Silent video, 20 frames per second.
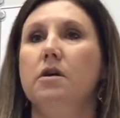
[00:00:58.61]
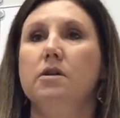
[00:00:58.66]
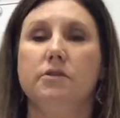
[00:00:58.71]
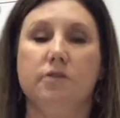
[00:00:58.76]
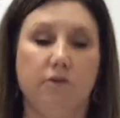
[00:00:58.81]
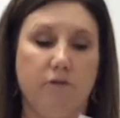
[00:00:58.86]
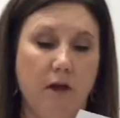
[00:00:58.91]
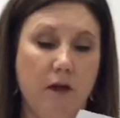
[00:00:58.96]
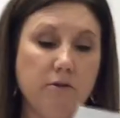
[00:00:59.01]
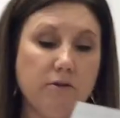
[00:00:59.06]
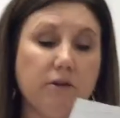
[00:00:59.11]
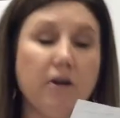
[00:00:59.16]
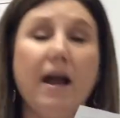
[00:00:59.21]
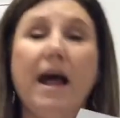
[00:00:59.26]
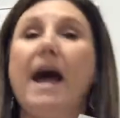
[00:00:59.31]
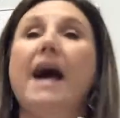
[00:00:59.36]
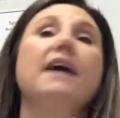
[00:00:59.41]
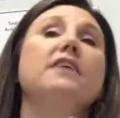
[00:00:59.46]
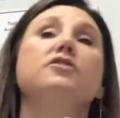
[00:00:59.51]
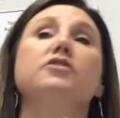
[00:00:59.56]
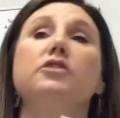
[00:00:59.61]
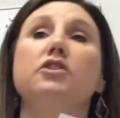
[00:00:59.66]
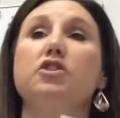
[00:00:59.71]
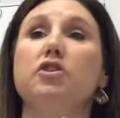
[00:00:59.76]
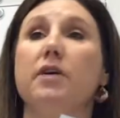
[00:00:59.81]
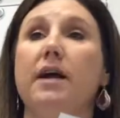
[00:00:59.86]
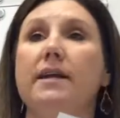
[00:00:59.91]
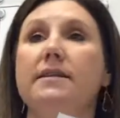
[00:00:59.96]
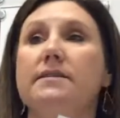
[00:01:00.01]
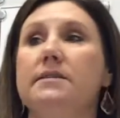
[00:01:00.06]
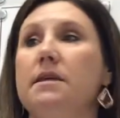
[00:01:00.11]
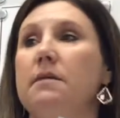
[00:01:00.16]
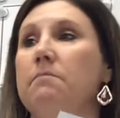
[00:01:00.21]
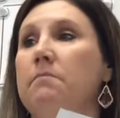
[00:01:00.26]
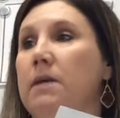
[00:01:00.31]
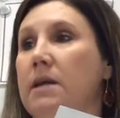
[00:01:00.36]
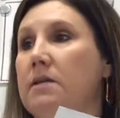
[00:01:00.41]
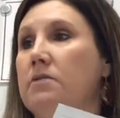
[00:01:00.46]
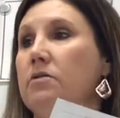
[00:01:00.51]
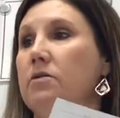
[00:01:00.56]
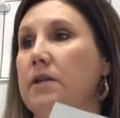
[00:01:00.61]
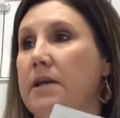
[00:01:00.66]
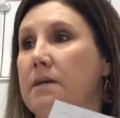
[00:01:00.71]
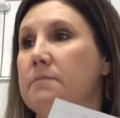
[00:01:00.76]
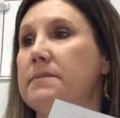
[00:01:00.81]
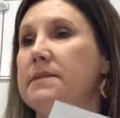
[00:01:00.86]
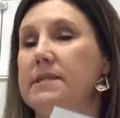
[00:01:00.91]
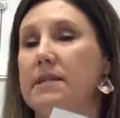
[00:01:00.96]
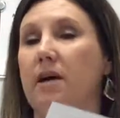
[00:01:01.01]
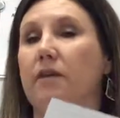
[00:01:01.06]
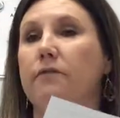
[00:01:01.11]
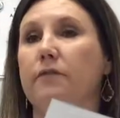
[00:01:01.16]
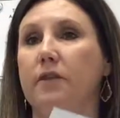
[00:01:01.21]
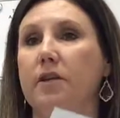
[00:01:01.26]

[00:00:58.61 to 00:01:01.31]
So those are actually traits that Mendel himself